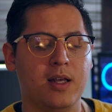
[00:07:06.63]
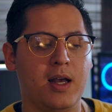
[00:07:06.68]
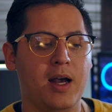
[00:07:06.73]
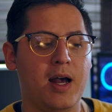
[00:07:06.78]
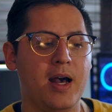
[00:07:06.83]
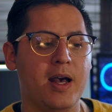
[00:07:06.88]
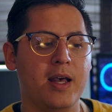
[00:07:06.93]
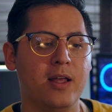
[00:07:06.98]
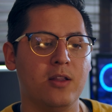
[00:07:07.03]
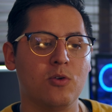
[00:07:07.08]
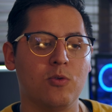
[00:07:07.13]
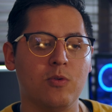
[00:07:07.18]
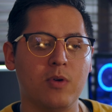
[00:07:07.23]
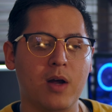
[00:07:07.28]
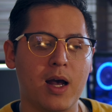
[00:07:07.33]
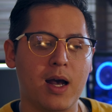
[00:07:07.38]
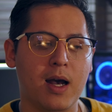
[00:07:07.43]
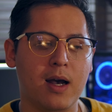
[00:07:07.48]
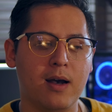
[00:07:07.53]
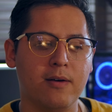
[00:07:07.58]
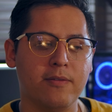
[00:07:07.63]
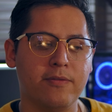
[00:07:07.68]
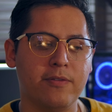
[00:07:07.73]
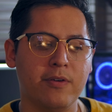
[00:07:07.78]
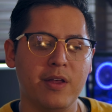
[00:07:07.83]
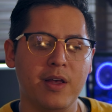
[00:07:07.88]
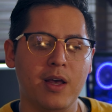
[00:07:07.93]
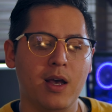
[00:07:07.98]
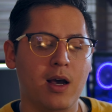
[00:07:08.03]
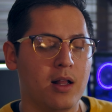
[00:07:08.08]
I don't have
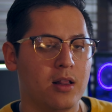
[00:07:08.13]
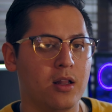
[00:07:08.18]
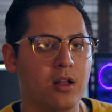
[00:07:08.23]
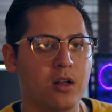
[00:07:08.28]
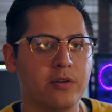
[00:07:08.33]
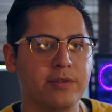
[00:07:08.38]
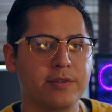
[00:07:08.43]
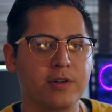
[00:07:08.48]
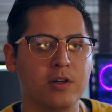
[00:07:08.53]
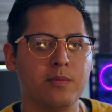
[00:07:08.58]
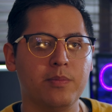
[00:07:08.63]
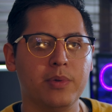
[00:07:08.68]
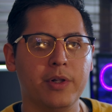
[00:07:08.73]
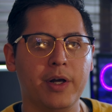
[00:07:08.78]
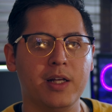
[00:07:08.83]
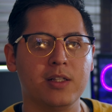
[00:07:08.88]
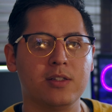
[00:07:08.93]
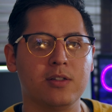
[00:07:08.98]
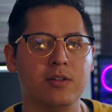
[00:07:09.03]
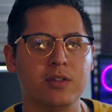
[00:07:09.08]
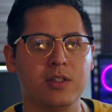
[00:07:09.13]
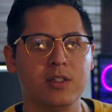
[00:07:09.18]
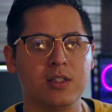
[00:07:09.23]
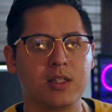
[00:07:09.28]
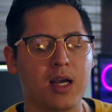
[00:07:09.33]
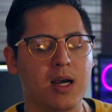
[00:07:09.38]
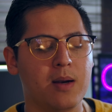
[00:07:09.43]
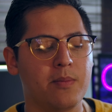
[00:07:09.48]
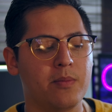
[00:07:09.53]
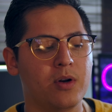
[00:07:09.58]
a lot of complaints on this
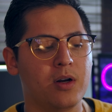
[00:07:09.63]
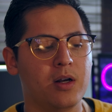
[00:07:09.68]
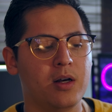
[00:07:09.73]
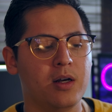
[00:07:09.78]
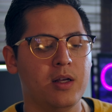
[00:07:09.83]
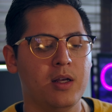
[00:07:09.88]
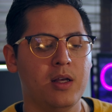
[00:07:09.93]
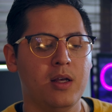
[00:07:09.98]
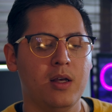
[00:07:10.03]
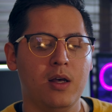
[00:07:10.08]
camera